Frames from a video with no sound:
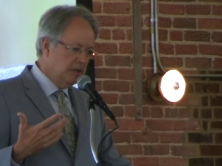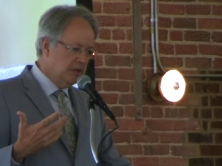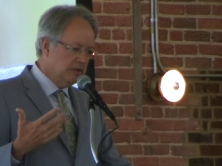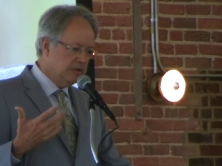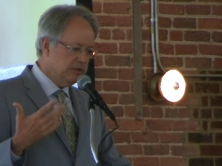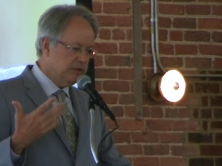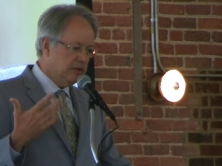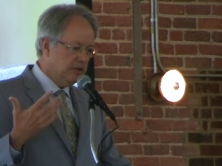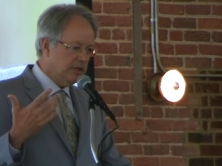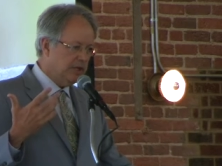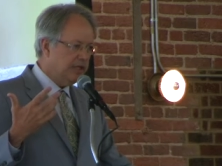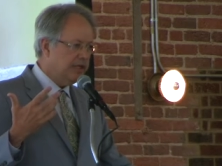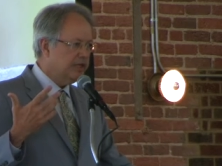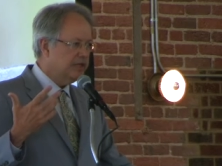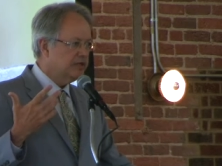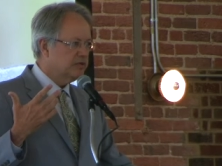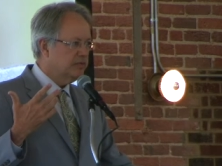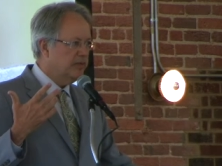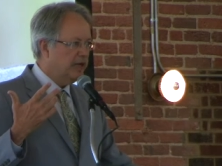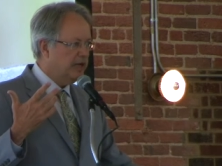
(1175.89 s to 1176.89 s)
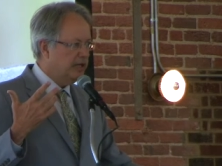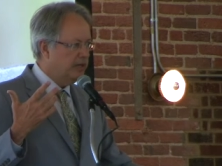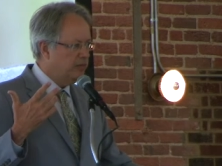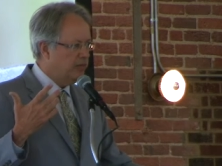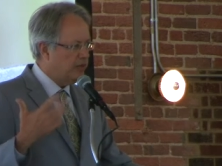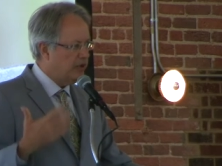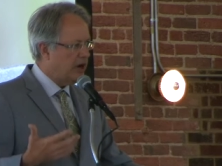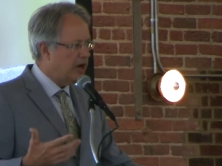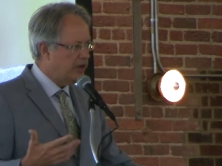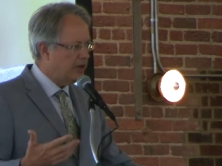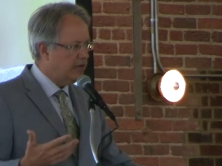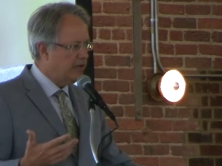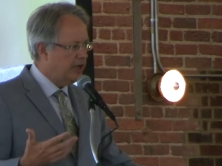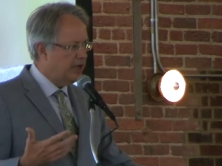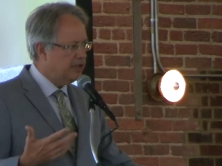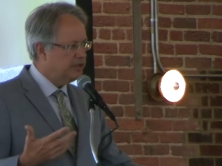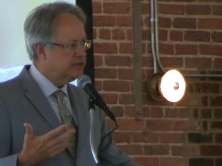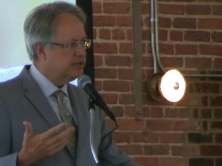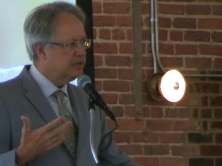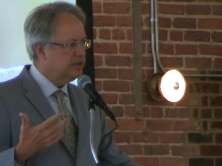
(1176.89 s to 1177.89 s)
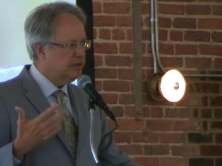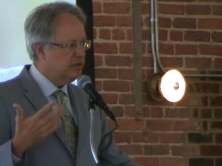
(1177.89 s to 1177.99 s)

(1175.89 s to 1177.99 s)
certainly has made progress in